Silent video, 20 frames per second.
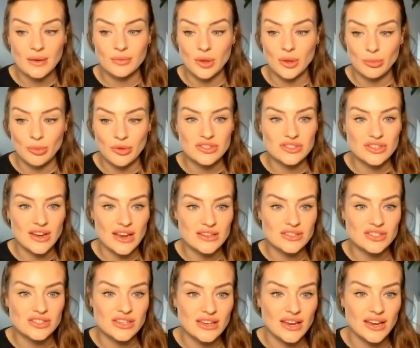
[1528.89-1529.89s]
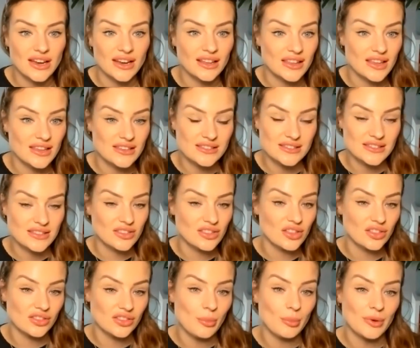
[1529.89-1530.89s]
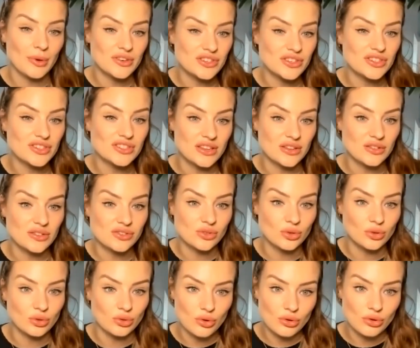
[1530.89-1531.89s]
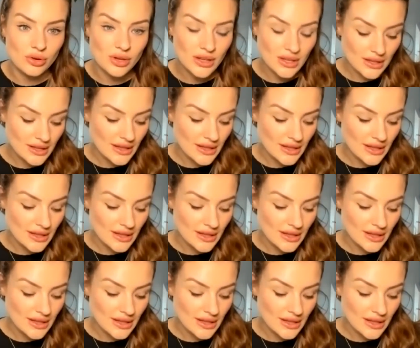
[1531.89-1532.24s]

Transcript: computer engineering is the numbers are still so low,